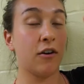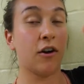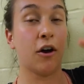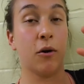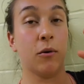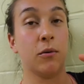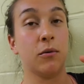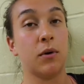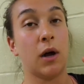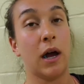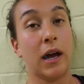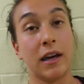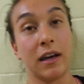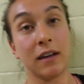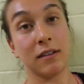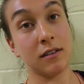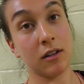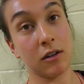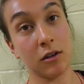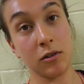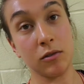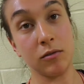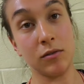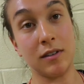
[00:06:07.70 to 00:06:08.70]
don't know, I guess
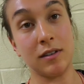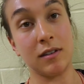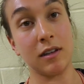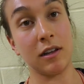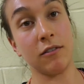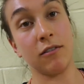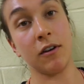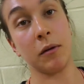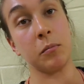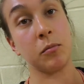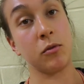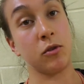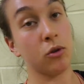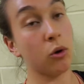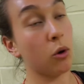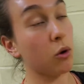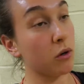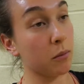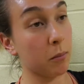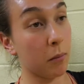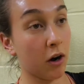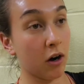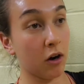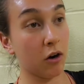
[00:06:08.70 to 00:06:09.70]
I'll see if I'm sore
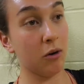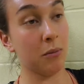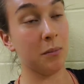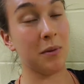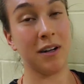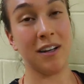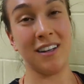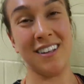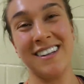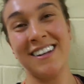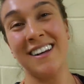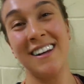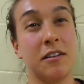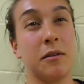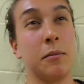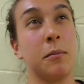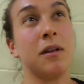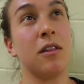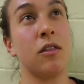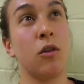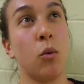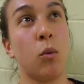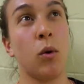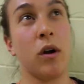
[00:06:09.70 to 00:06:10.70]
tomorrow, but to
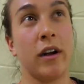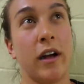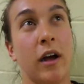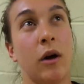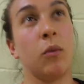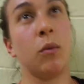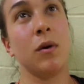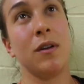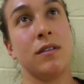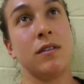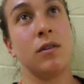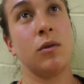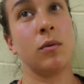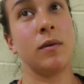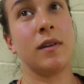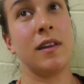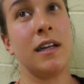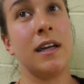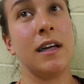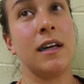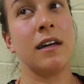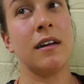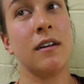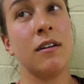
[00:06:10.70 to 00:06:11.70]
me the workout wasn't
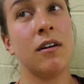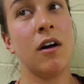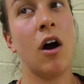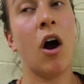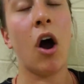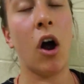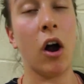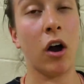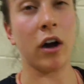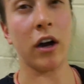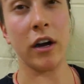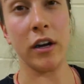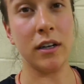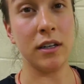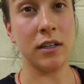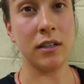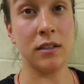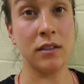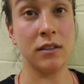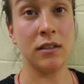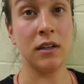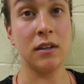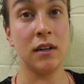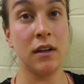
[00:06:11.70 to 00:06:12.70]
really hard.
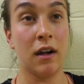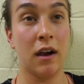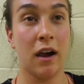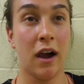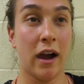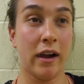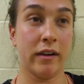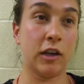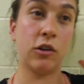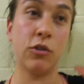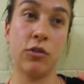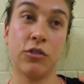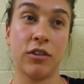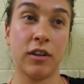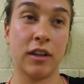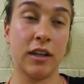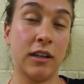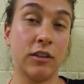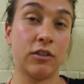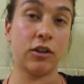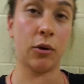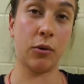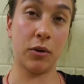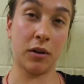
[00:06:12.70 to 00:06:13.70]
And
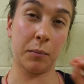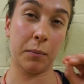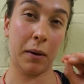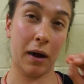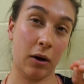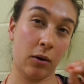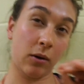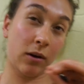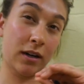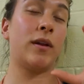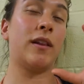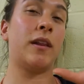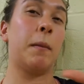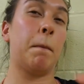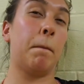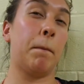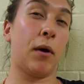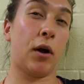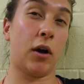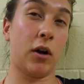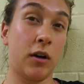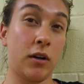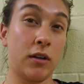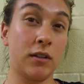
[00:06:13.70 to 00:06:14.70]
usually toning power really
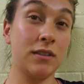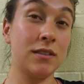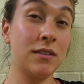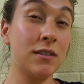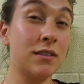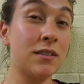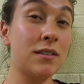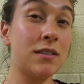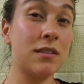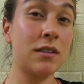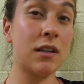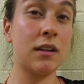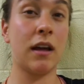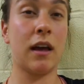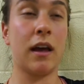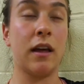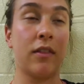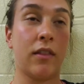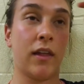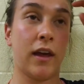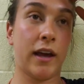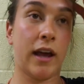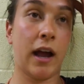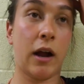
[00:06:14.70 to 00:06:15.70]
burns,
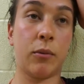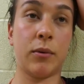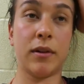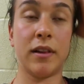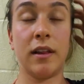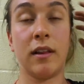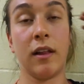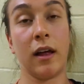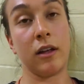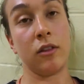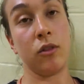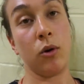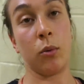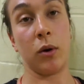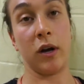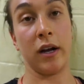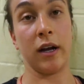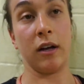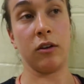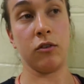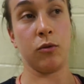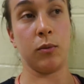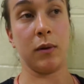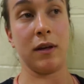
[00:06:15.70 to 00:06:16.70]
and like I really like the
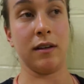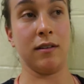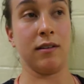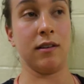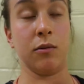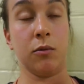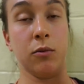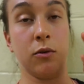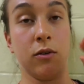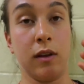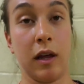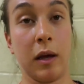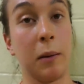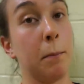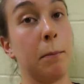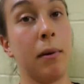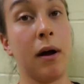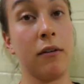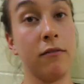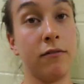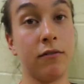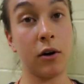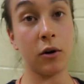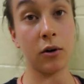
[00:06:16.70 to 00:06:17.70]
workouts because it was like
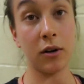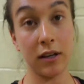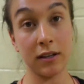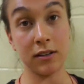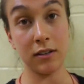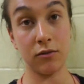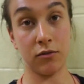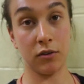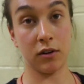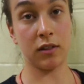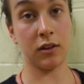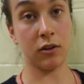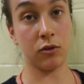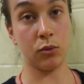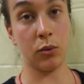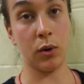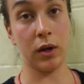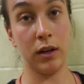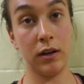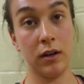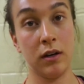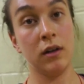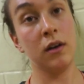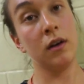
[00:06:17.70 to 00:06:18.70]
butt focused for this
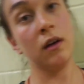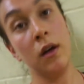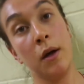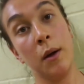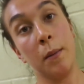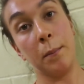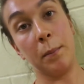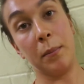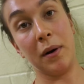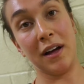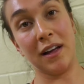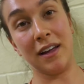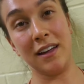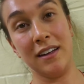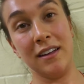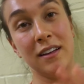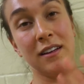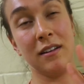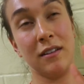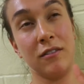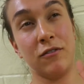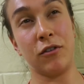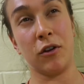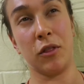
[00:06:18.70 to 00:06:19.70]
one, but
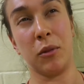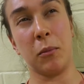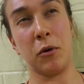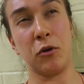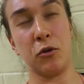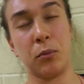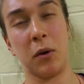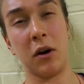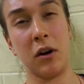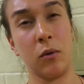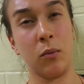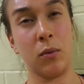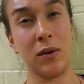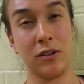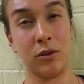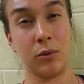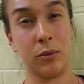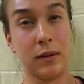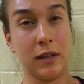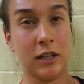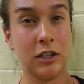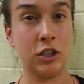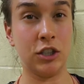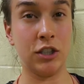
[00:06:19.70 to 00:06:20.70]
for the most part it
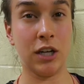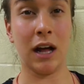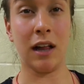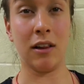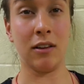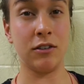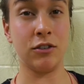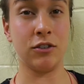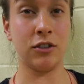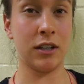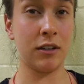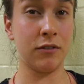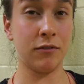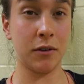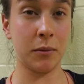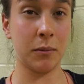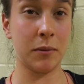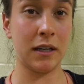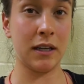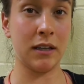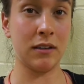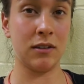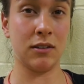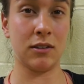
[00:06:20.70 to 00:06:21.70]
wasn't really challenging for
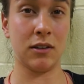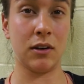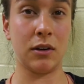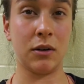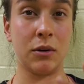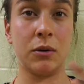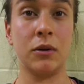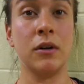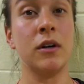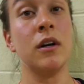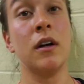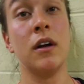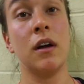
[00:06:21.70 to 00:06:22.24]
me, so